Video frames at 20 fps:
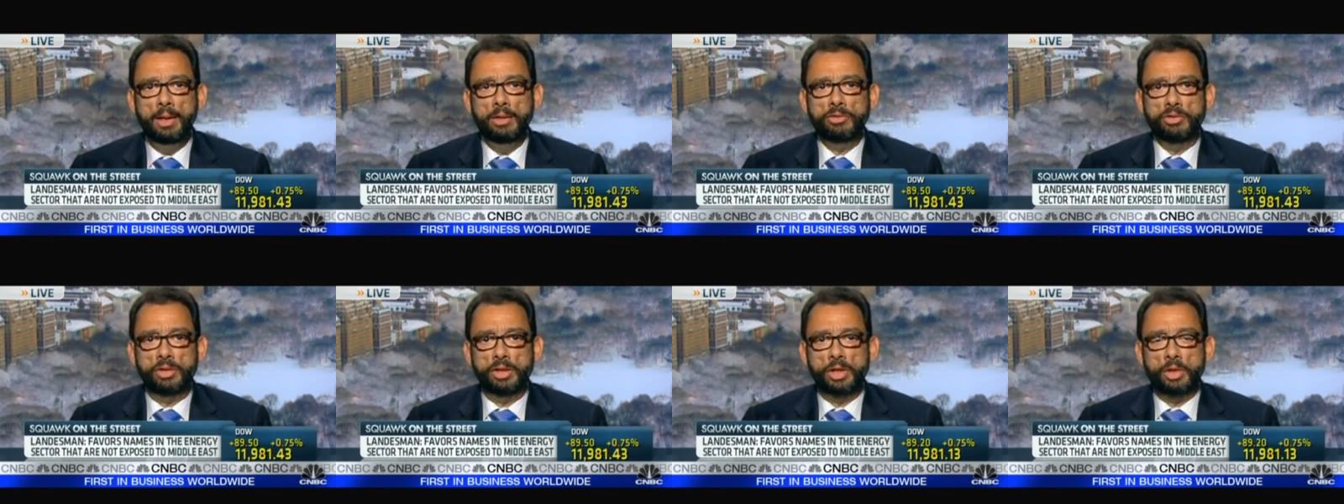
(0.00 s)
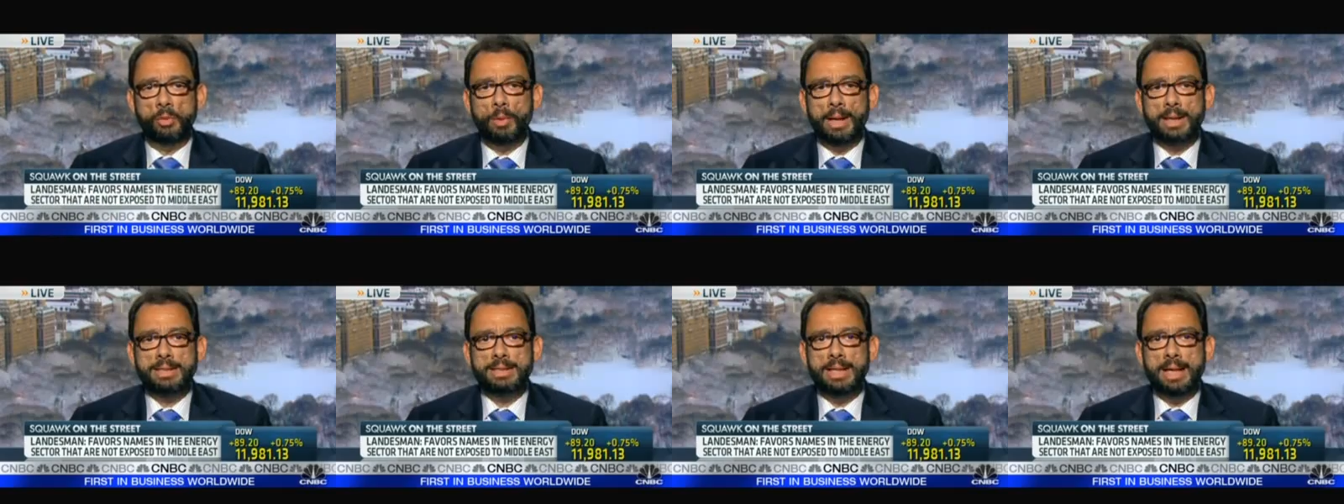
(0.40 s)
It's going to
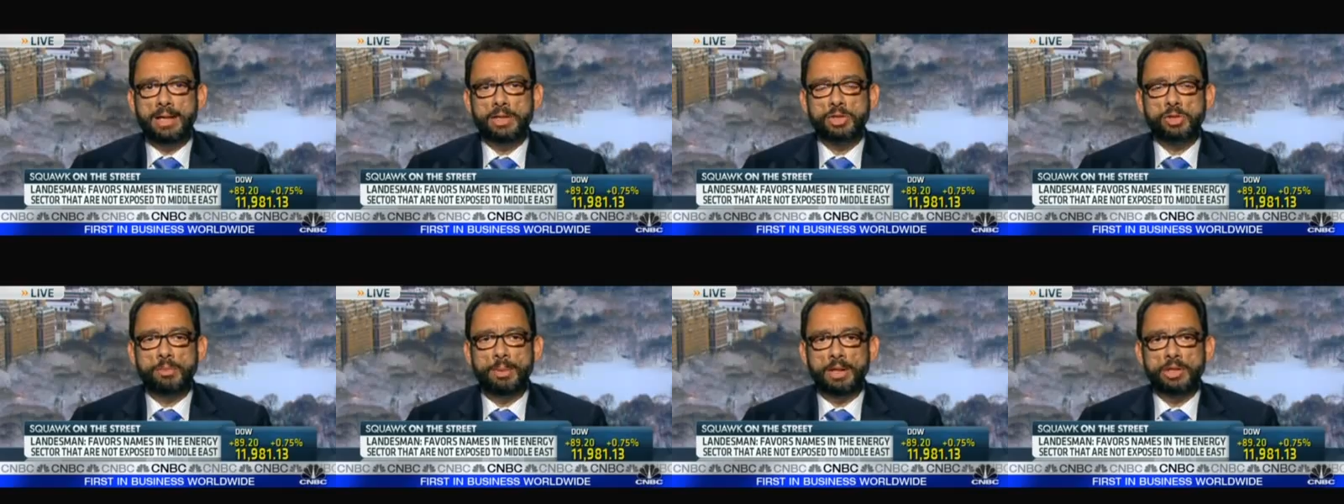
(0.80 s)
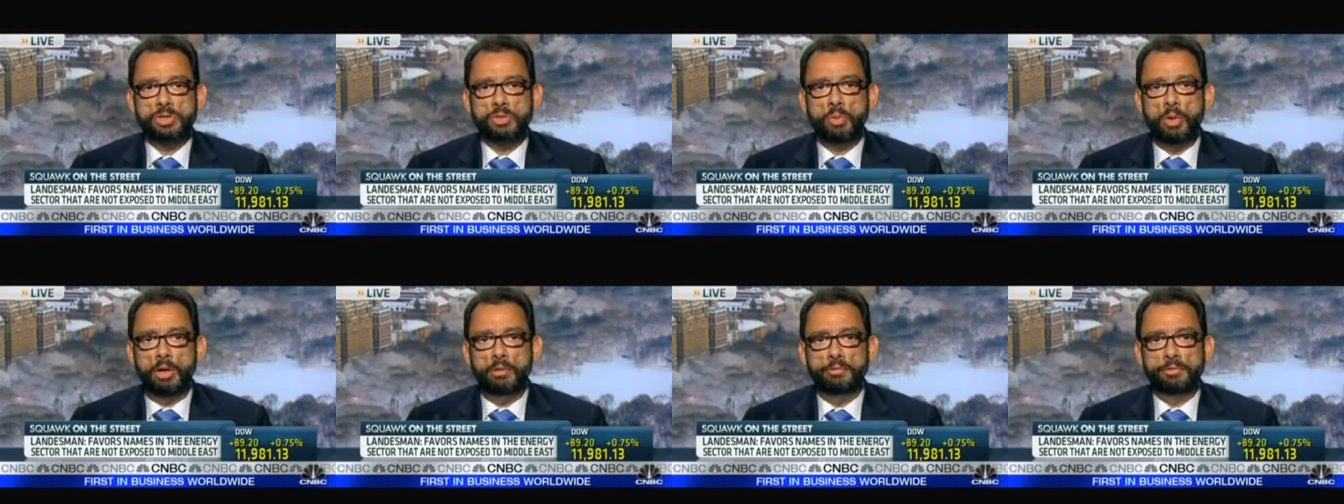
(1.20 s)
correct down to
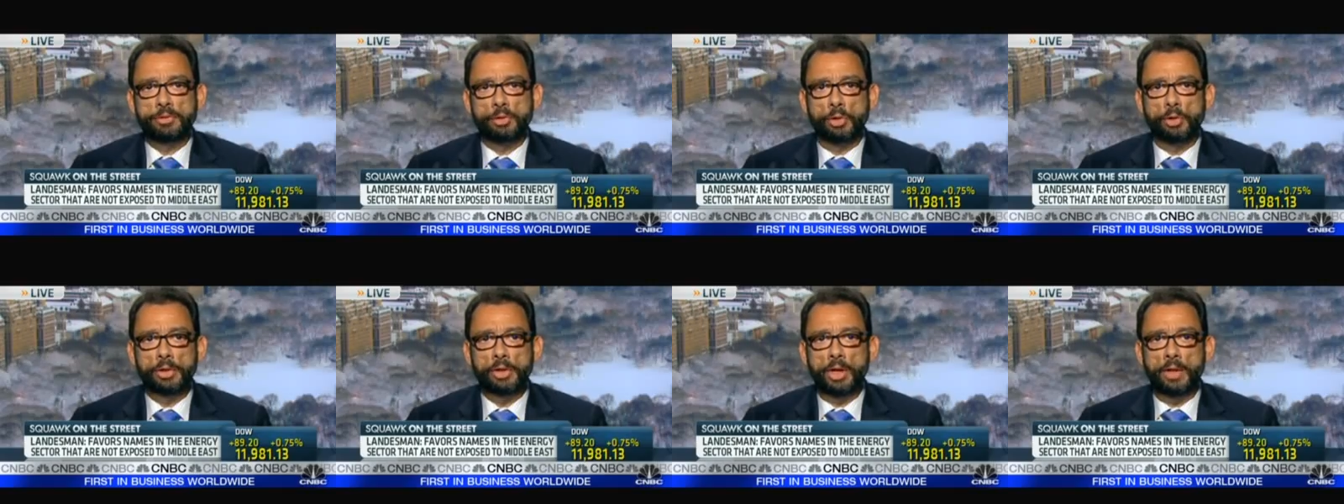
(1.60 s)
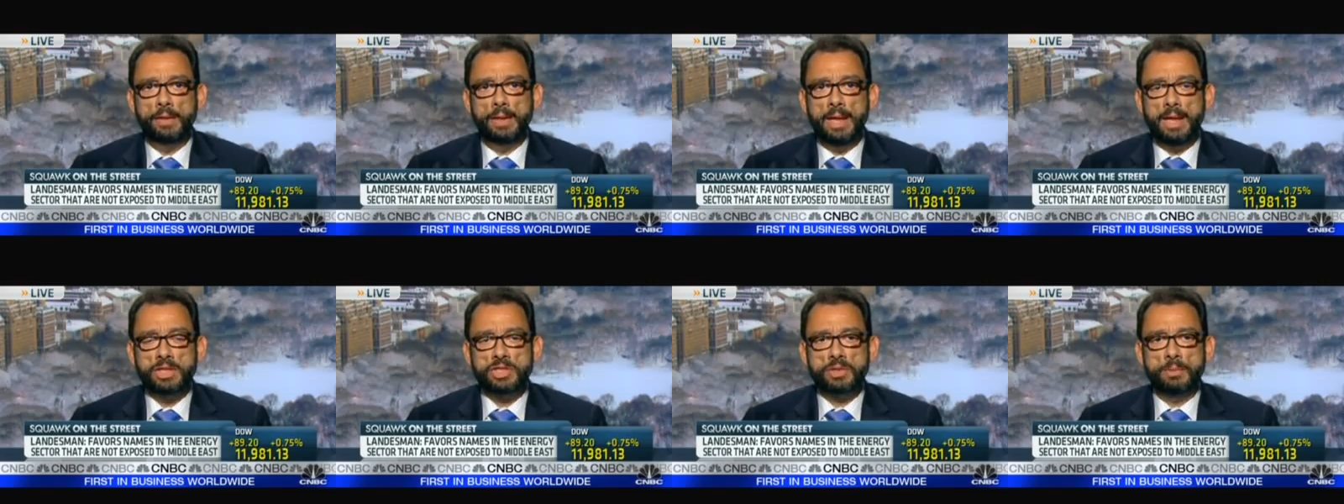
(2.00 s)
about 1230
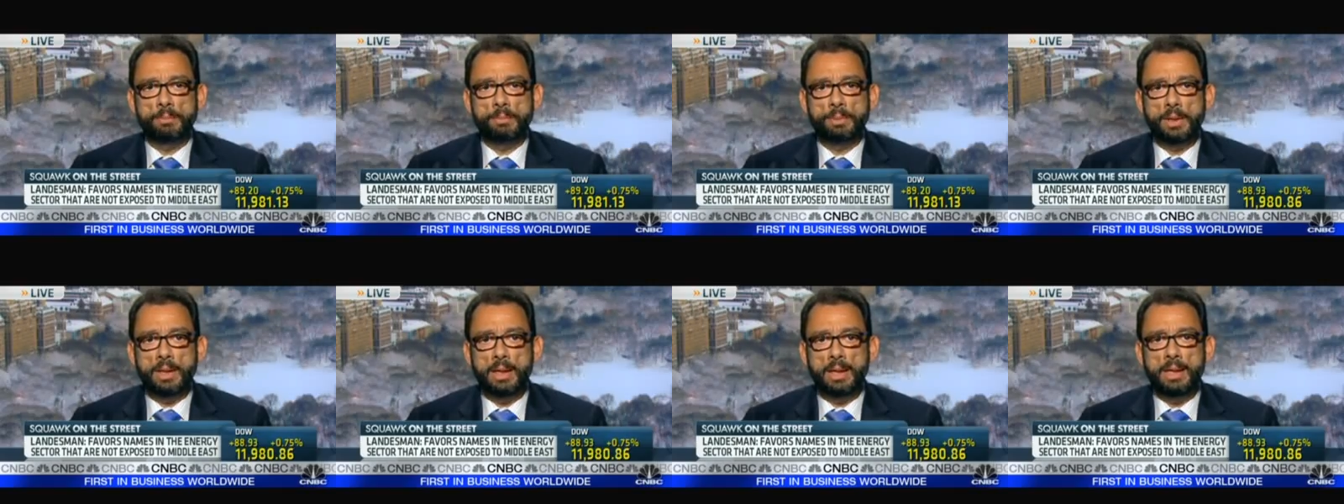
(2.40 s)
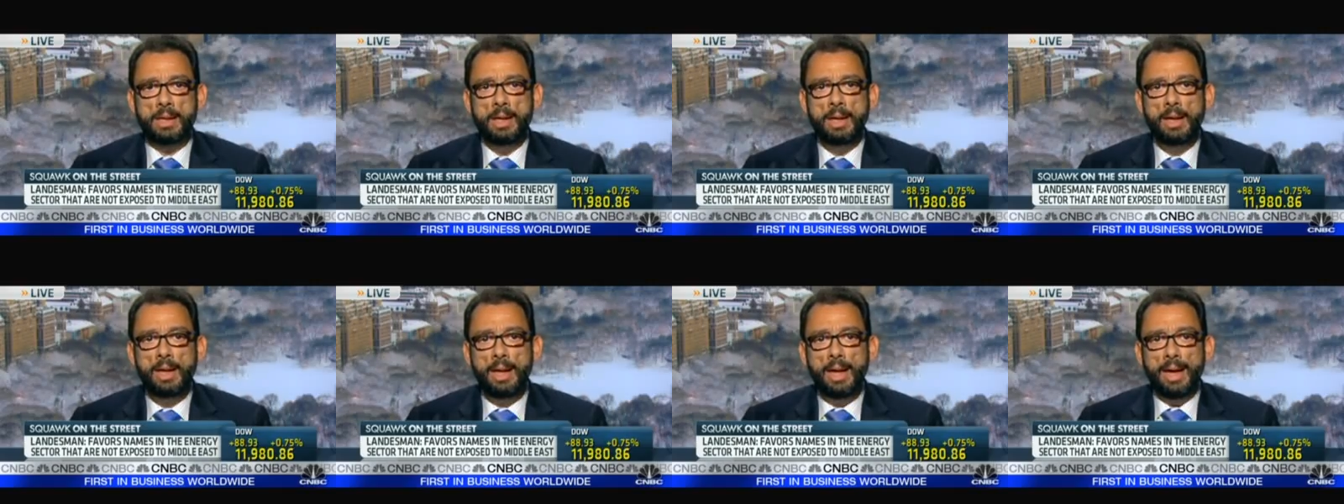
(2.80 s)
on the
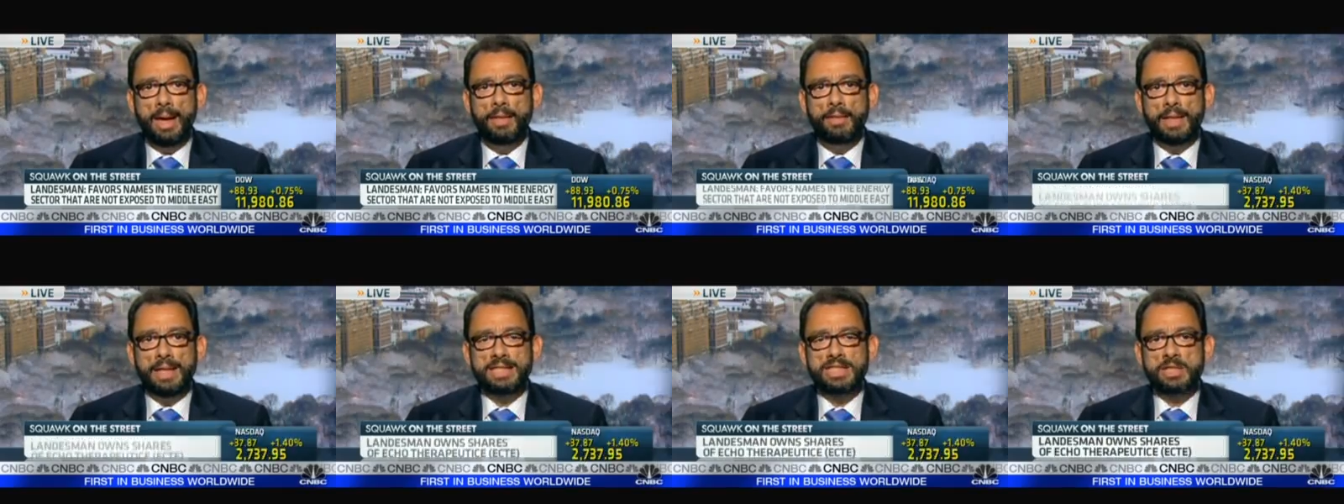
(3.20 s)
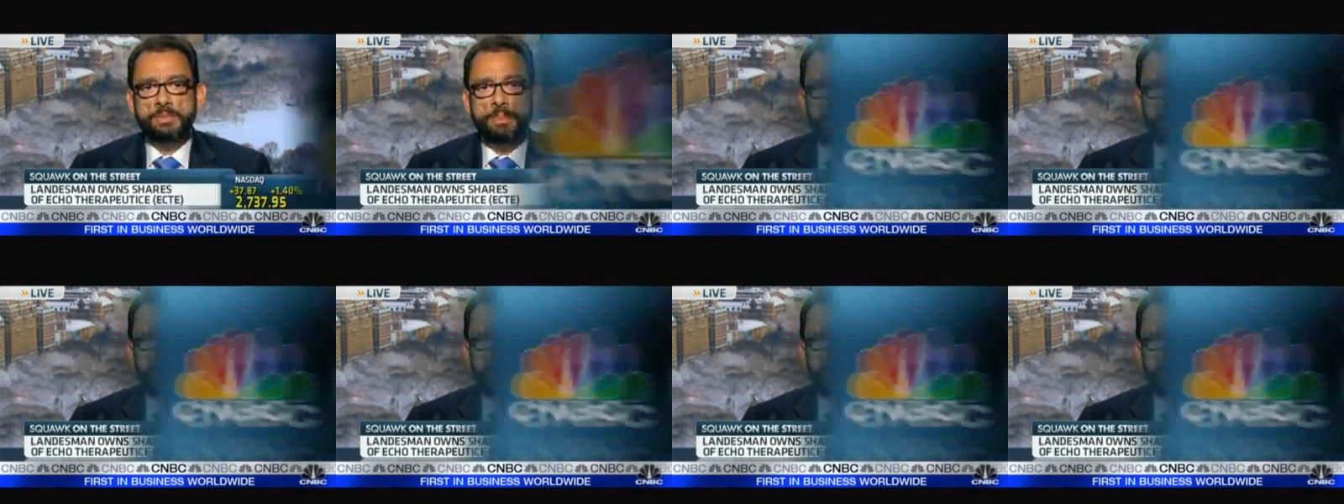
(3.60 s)
S&P, and then